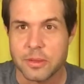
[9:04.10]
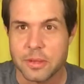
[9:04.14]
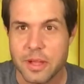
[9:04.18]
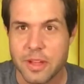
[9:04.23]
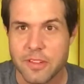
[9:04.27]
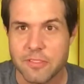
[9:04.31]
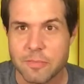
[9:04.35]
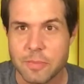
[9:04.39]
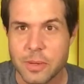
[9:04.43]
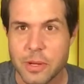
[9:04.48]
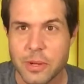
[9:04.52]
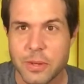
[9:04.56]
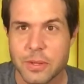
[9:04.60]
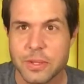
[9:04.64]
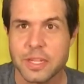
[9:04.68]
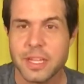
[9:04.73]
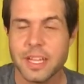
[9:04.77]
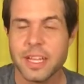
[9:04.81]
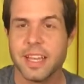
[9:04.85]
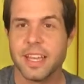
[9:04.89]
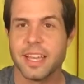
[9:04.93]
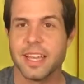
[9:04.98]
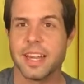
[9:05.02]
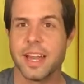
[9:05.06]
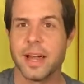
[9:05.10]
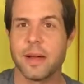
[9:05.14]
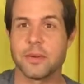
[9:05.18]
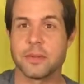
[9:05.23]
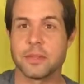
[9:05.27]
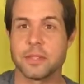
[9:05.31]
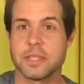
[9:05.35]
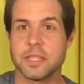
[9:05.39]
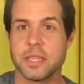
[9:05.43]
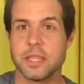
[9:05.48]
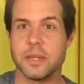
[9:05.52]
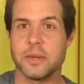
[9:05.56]
Love Bone, and I will
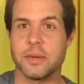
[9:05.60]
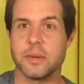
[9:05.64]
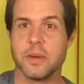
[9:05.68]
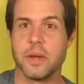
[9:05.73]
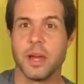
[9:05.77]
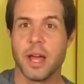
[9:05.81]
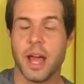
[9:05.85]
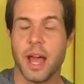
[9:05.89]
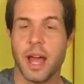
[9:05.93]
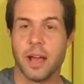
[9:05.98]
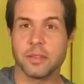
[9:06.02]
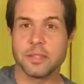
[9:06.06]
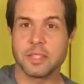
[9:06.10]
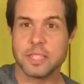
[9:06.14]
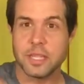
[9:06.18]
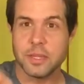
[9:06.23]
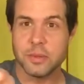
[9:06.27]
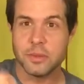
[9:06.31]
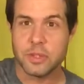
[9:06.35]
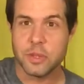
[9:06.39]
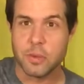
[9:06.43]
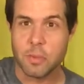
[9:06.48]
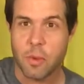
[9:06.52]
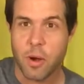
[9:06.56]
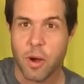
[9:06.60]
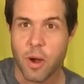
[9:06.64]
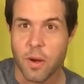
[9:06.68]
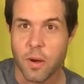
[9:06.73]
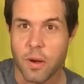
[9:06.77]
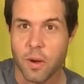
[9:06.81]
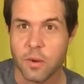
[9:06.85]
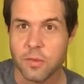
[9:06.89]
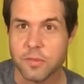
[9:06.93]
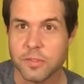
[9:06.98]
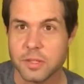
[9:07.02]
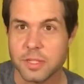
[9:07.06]
see you. I'll see you
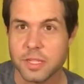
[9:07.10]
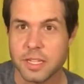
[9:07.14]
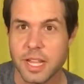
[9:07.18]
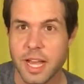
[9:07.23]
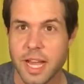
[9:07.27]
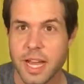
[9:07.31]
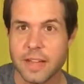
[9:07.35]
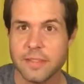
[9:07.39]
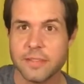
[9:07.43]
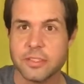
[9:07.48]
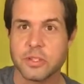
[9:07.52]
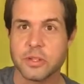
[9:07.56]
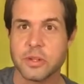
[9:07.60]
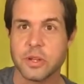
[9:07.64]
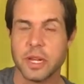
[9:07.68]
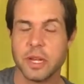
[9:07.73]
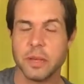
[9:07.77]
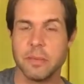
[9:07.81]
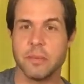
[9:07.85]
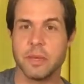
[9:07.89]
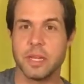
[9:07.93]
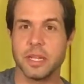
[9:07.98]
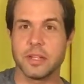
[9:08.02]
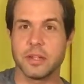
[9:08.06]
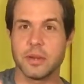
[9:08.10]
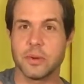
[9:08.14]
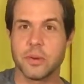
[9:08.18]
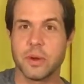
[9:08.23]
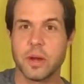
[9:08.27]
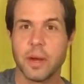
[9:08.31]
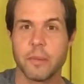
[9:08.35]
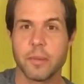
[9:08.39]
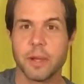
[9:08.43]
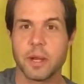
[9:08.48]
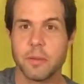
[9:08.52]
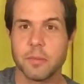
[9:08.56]
tomorrow for the live stream. And don't
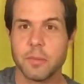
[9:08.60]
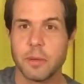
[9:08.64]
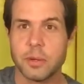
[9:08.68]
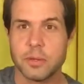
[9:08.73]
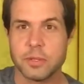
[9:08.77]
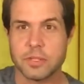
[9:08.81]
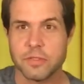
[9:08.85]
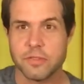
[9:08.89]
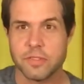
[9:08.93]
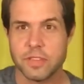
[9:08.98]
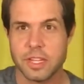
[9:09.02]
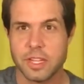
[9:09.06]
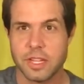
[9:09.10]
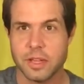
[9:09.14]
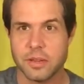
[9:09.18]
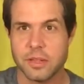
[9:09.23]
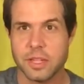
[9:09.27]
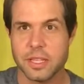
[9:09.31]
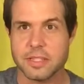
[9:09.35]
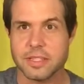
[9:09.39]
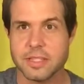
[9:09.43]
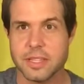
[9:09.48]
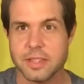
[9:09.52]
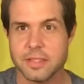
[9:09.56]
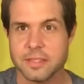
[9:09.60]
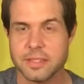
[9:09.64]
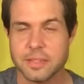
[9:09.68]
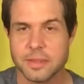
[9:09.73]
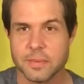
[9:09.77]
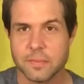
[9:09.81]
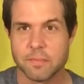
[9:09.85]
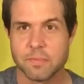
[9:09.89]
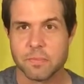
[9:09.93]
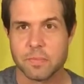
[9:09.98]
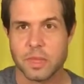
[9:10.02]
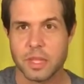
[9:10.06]
worry, I'm going to post a video that says
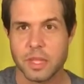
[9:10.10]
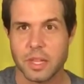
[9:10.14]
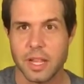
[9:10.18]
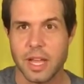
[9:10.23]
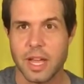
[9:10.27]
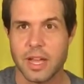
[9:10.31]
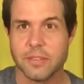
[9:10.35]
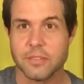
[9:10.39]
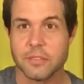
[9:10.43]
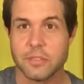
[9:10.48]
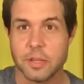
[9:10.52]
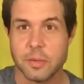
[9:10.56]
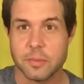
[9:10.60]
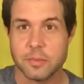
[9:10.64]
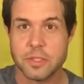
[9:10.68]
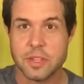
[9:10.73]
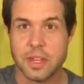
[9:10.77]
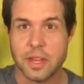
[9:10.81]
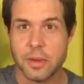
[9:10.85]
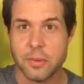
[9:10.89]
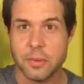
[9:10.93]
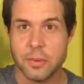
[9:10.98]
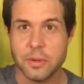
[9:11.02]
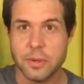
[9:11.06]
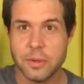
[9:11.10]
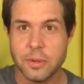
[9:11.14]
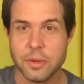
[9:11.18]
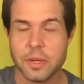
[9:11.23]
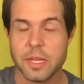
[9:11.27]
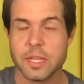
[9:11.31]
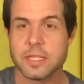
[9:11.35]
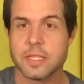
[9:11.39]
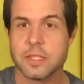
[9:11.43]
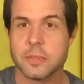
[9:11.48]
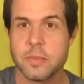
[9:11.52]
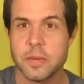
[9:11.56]
the live stream's today. Woohoo,
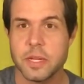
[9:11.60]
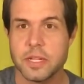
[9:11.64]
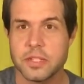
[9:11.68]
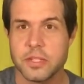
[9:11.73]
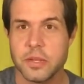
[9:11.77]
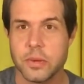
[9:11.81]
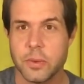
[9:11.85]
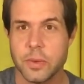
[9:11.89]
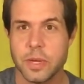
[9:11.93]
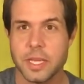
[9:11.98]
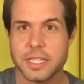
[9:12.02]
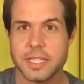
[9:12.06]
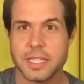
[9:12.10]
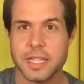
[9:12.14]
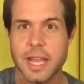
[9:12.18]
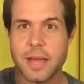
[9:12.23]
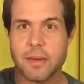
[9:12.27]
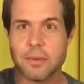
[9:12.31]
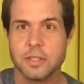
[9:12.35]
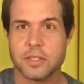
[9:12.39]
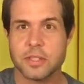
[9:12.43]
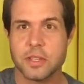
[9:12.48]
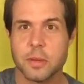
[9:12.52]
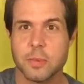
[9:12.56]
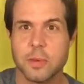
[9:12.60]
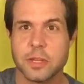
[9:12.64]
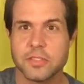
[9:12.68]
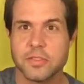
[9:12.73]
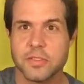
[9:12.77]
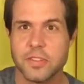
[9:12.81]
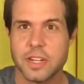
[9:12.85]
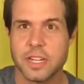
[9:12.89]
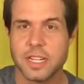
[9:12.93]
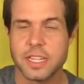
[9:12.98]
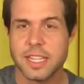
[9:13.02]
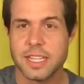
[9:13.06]
because it's been two weeks, and that was so much
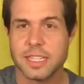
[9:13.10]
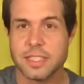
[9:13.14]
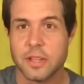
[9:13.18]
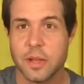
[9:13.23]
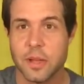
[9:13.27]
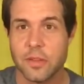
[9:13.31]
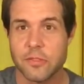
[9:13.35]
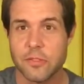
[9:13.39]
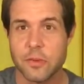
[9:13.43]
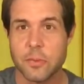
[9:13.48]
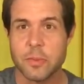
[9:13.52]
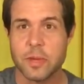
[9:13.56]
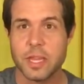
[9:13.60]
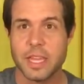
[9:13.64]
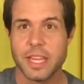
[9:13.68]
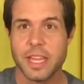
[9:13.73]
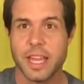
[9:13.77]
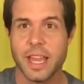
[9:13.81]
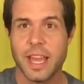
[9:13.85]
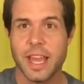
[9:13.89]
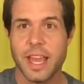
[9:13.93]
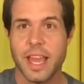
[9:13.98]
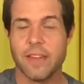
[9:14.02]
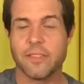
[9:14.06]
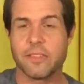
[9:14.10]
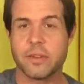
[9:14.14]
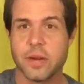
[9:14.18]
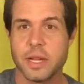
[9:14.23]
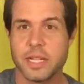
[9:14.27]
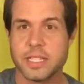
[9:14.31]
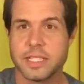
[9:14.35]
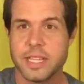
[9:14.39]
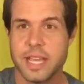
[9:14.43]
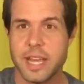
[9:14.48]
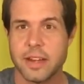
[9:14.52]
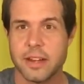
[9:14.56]
fun, and that's all from me. Have a
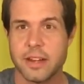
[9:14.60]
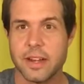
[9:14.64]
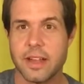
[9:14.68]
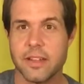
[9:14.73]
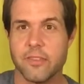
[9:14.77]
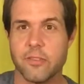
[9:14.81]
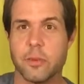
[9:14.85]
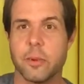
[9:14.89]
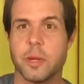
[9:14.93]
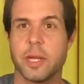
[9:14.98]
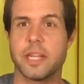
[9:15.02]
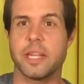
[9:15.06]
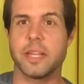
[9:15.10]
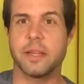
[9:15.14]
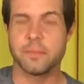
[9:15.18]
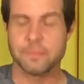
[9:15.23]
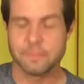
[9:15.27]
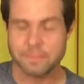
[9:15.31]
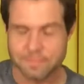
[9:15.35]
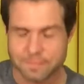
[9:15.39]
great Saturday, everybody.